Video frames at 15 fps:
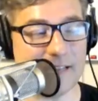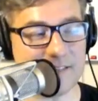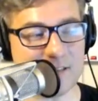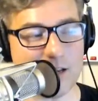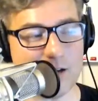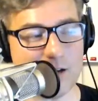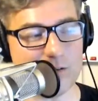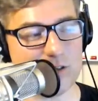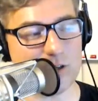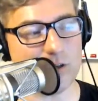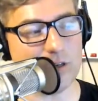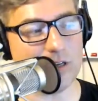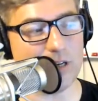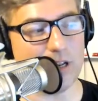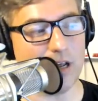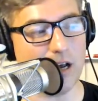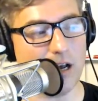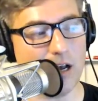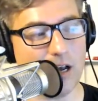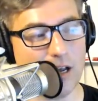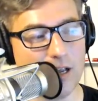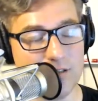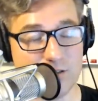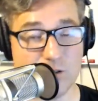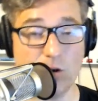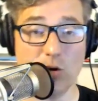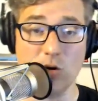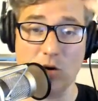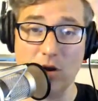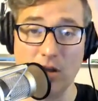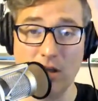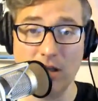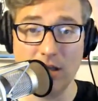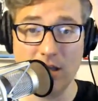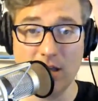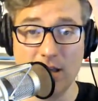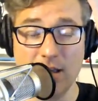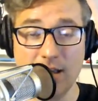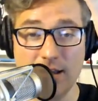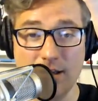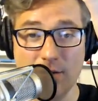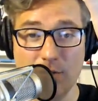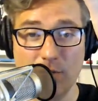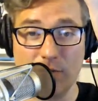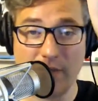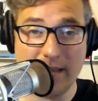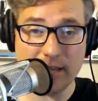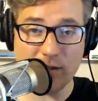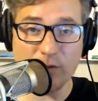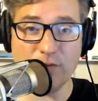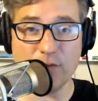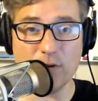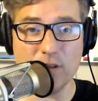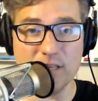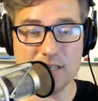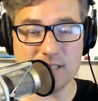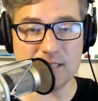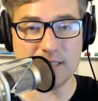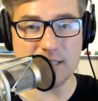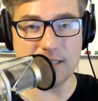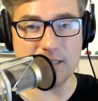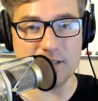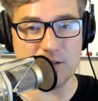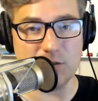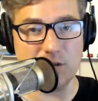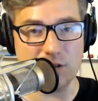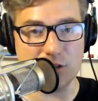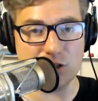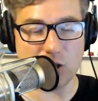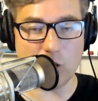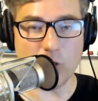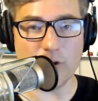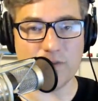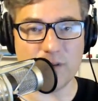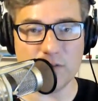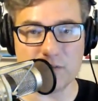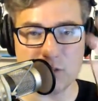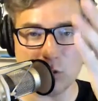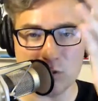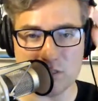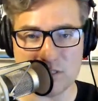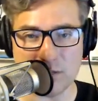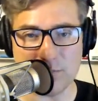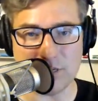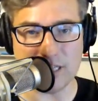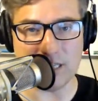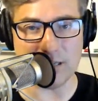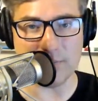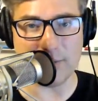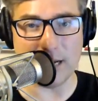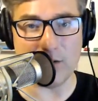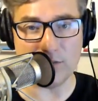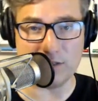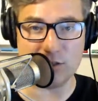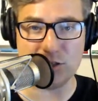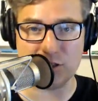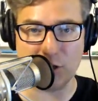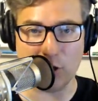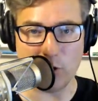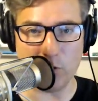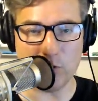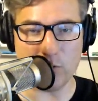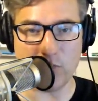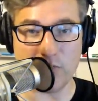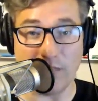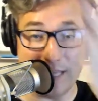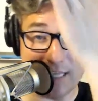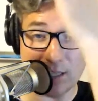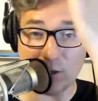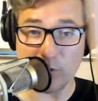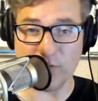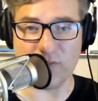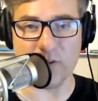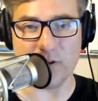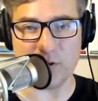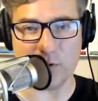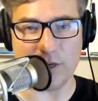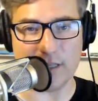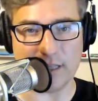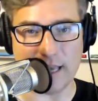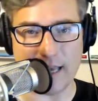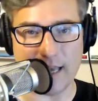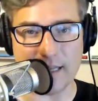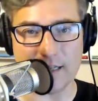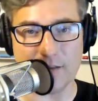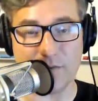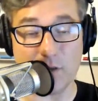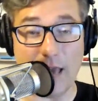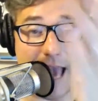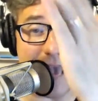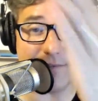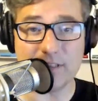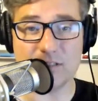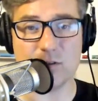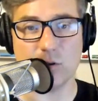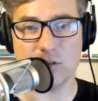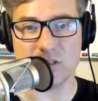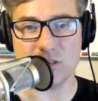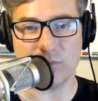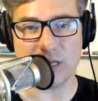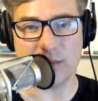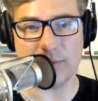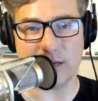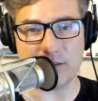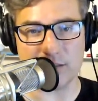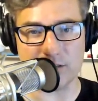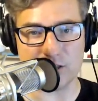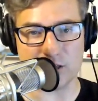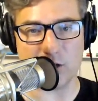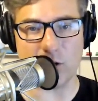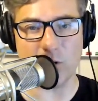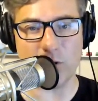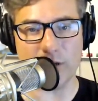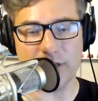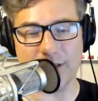That sounds good. So thank you for listening to the show. If you've told somebody about the show, thank you for doing that. If you haven't told somebody about the show and you